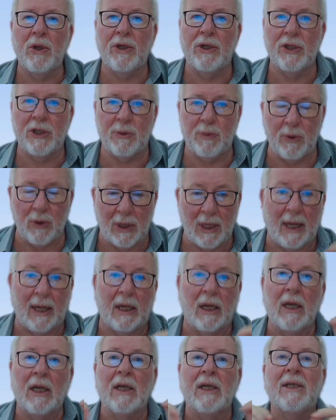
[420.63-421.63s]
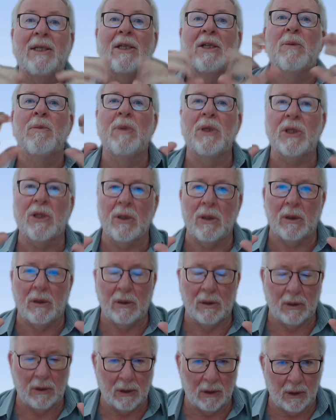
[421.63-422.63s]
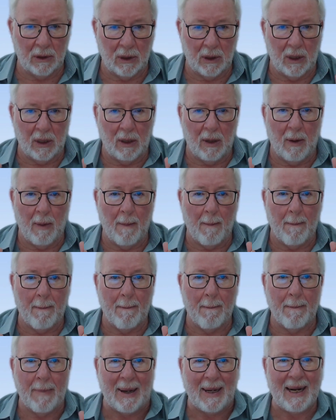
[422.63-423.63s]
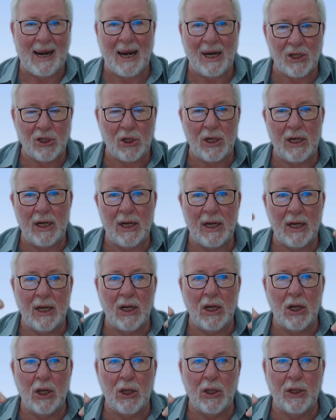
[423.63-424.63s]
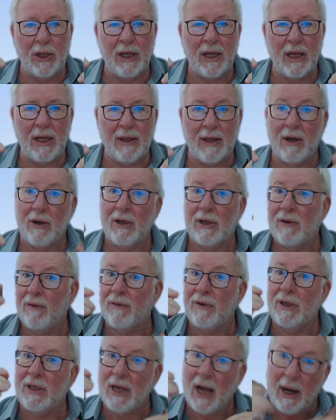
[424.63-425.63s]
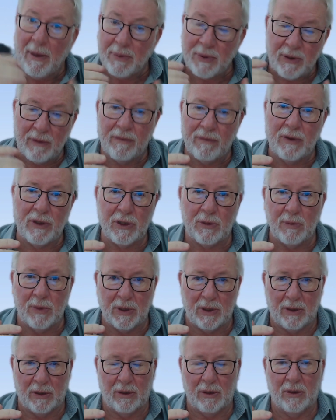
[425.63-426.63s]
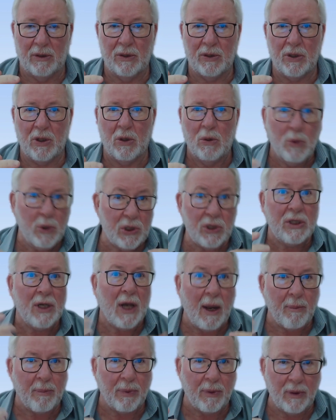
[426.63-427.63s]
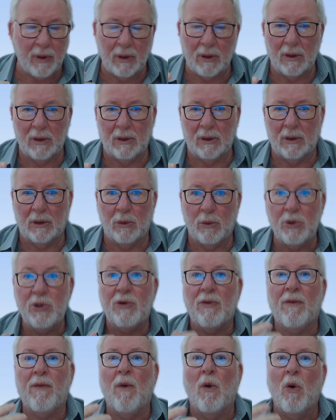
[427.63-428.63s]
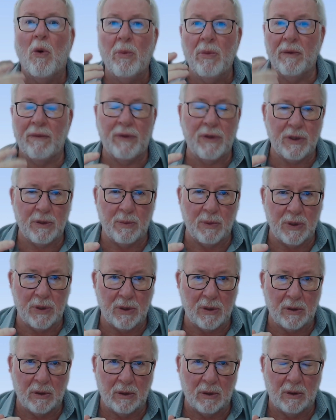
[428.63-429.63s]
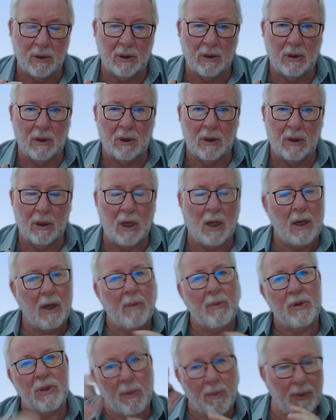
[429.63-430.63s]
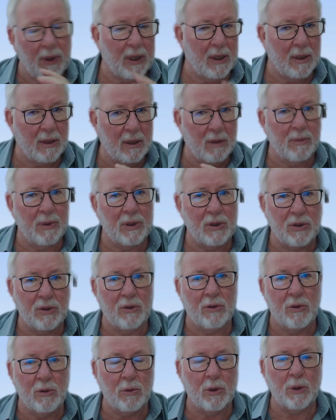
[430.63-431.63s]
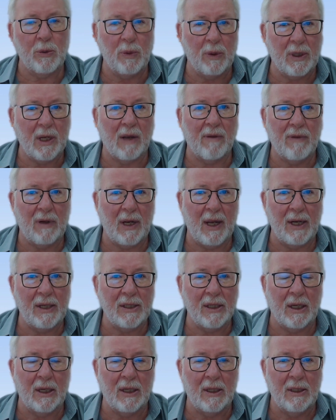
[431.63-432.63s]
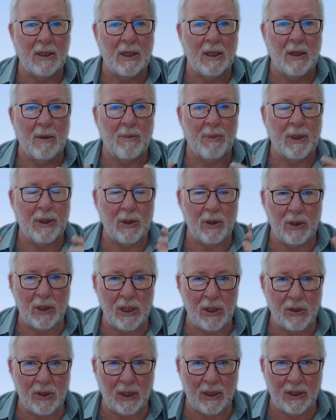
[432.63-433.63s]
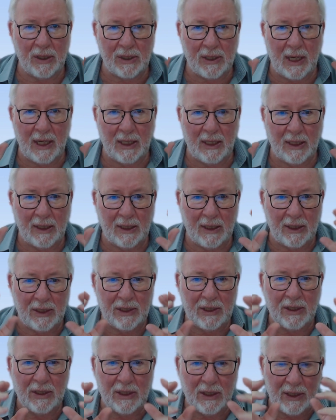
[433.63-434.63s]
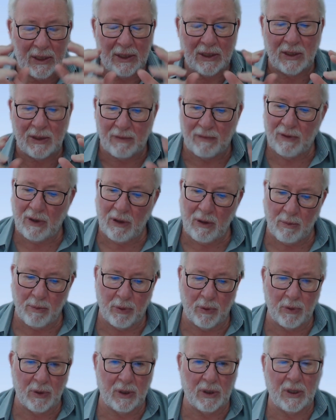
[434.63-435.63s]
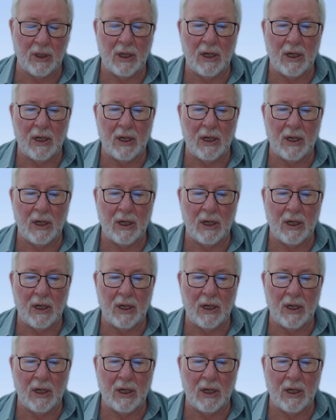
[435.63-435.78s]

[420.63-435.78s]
dispute, like dismissal, but actually there are different types of dismissal. So which form of dismissal? Now I'm jumping a little bit to what we'll cover later, but you need to understand that this is a very important